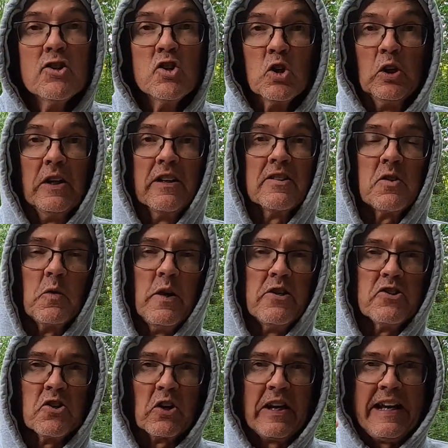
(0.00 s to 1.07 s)
Julius
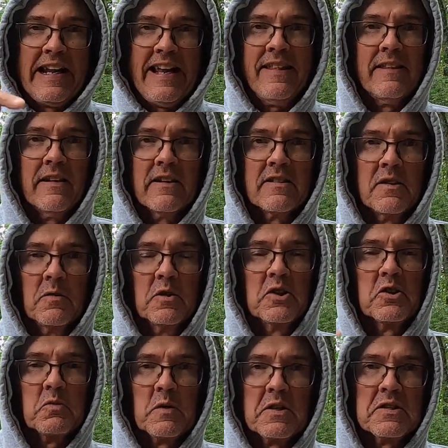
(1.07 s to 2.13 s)
Squeezer can eat this and we'll
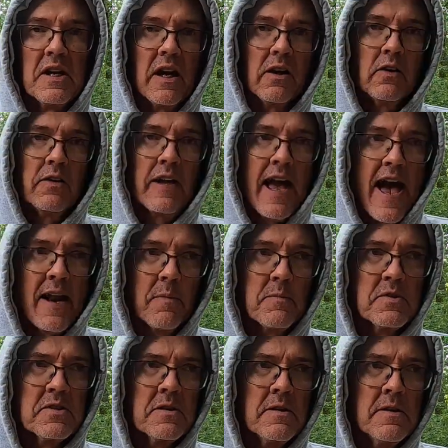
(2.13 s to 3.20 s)
just recycle the
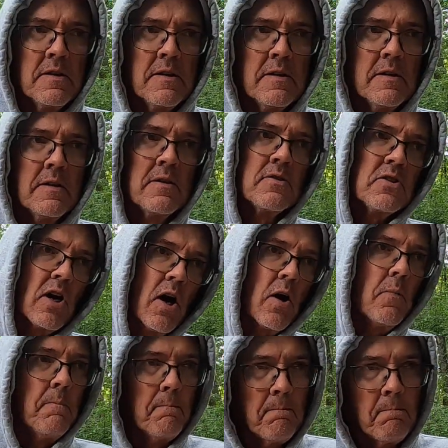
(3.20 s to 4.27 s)
atoms.
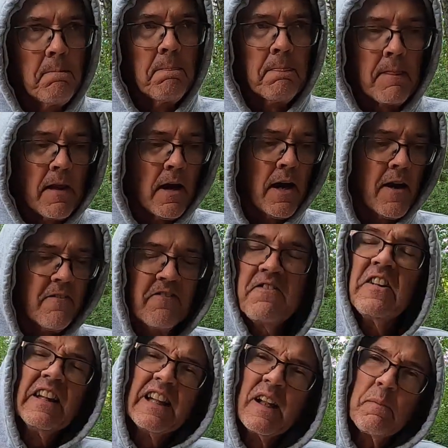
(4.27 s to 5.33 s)
So
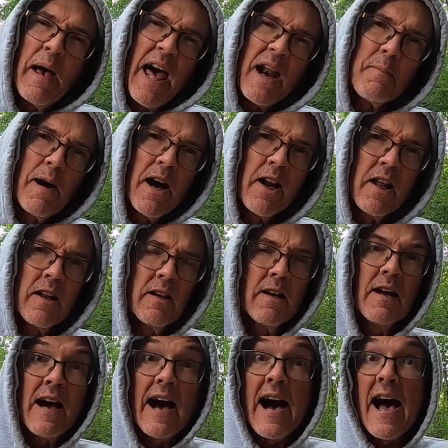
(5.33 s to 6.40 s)
feel a little bad about it.
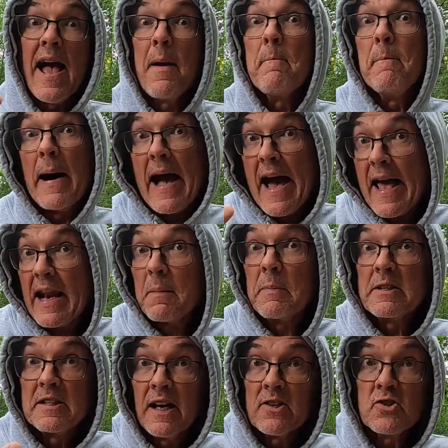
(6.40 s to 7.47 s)
High biotic
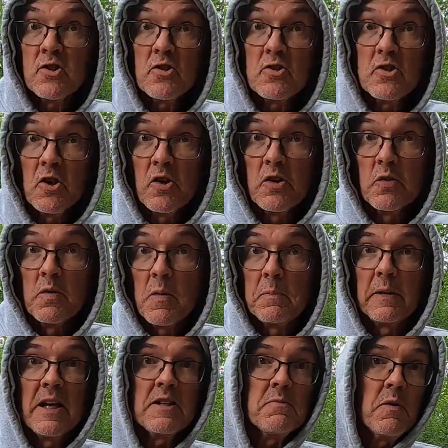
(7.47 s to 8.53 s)
potential, so the
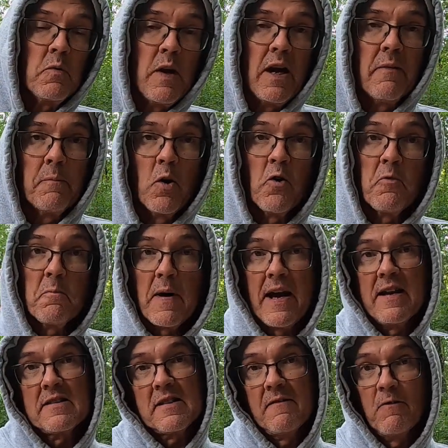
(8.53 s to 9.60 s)
replacement rate of both
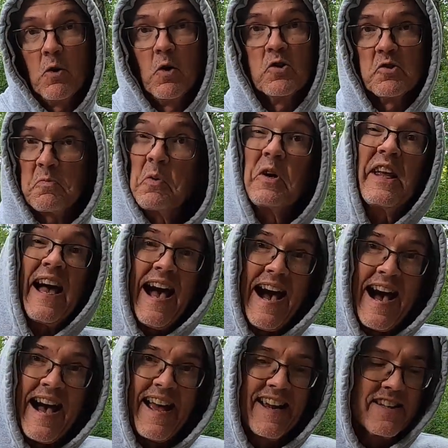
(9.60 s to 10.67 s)
mice and voles is pretty
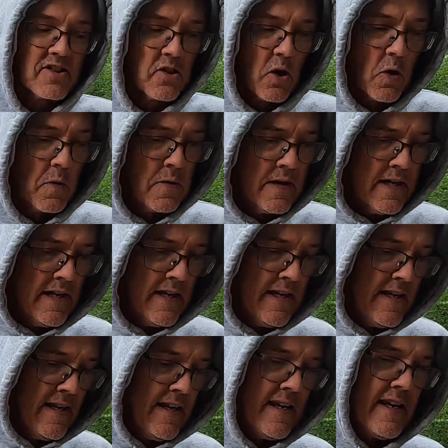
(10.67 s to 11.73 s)
high. So
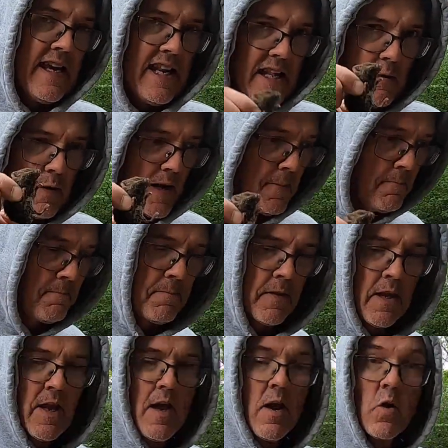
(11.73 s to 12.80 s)
anyway,
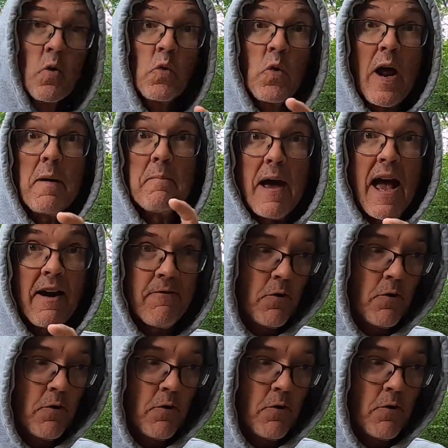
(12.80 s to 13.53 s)
redback